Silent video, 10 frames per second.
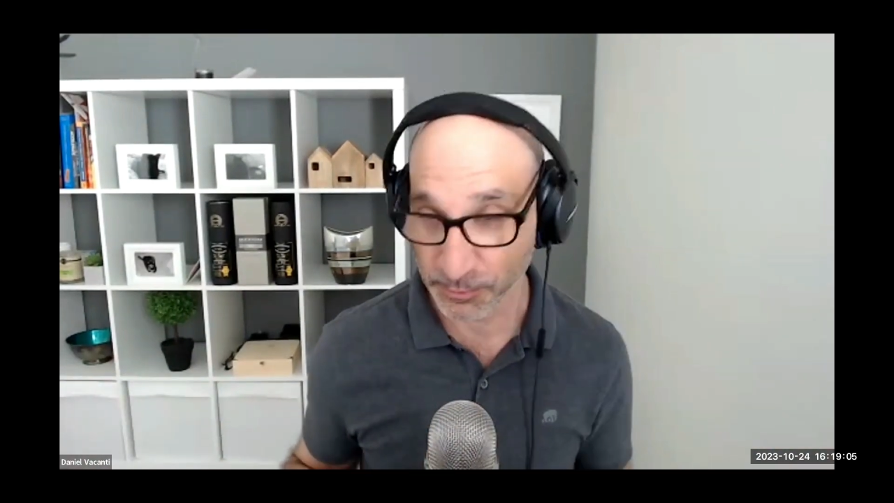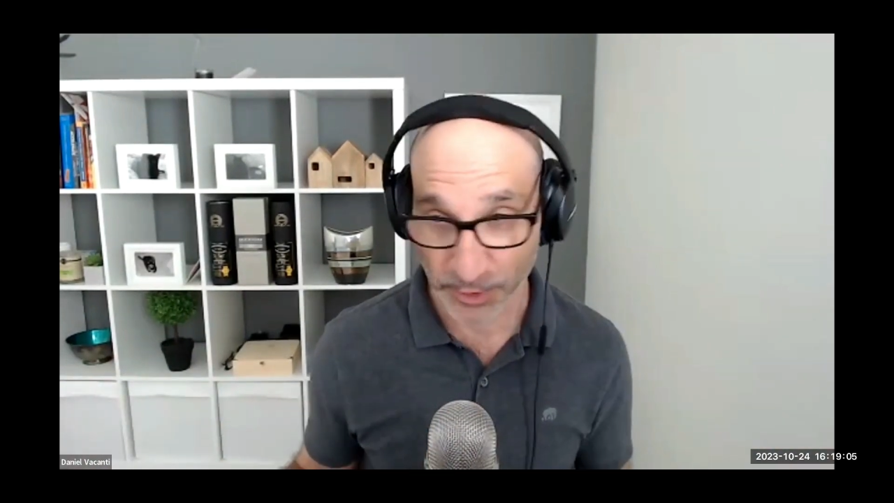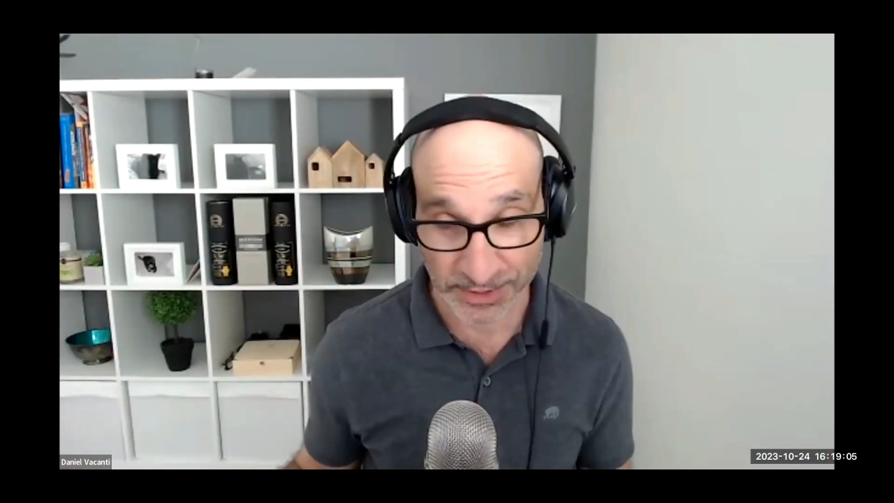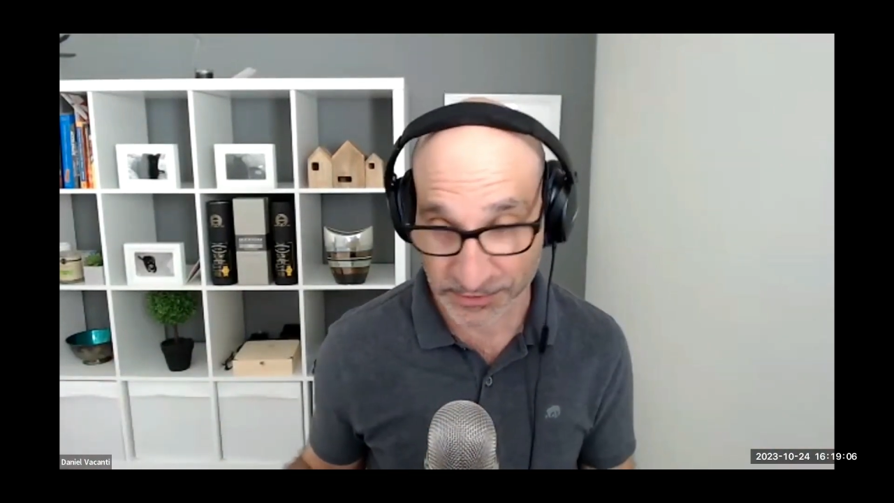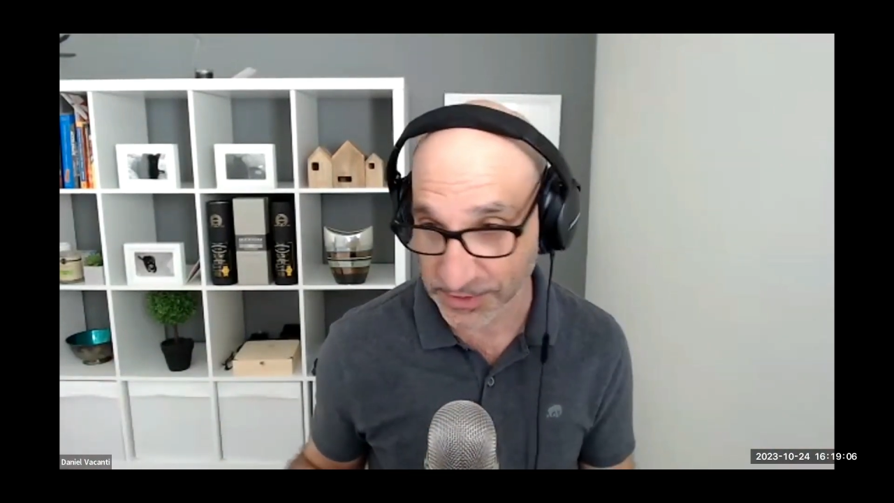
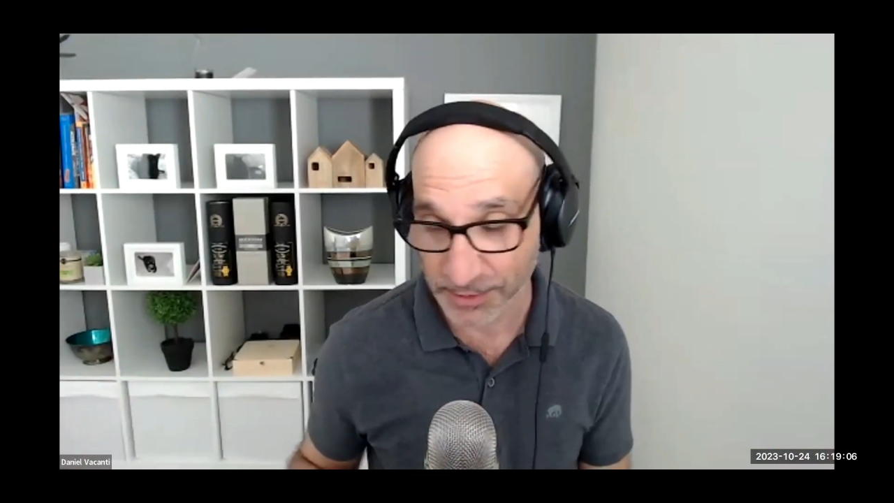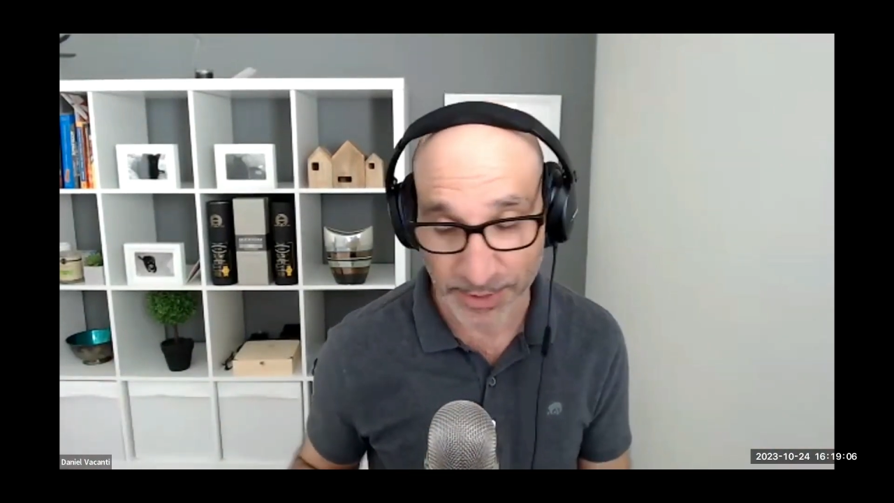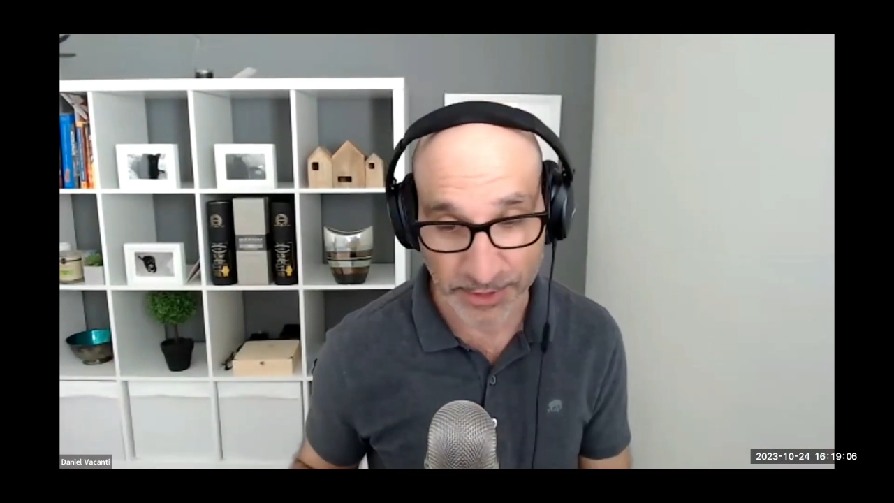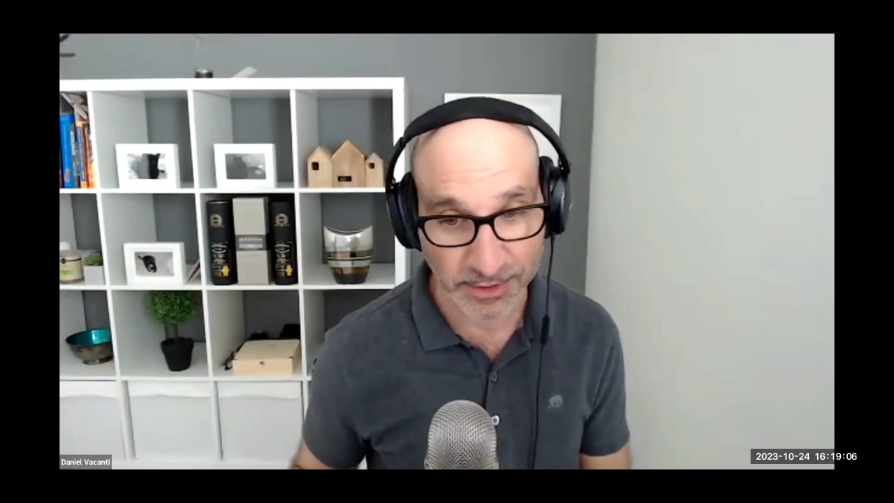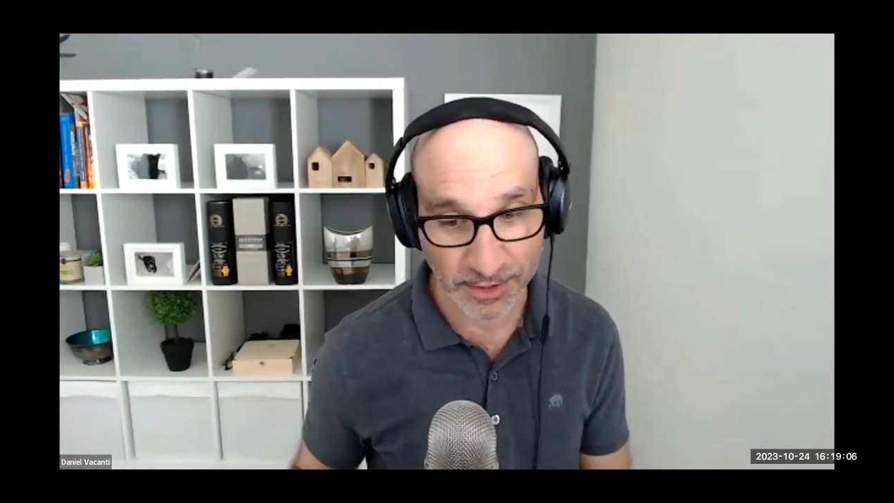great insight about